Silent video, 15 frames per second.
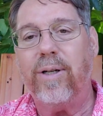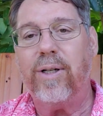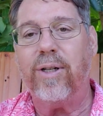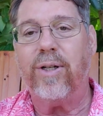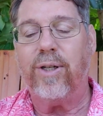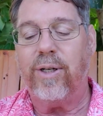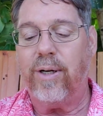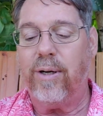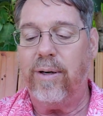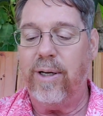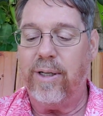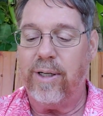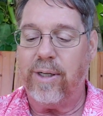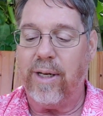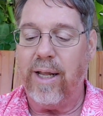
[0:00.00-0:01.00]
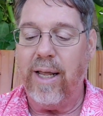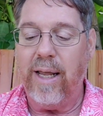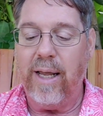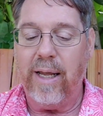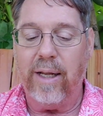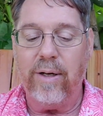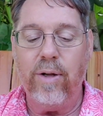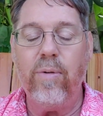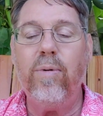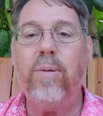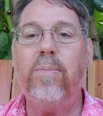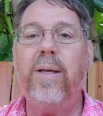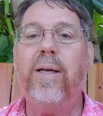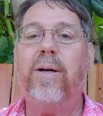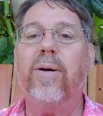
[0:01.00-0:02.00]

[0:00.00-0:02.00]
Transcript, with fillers: is a serious thing, and you would be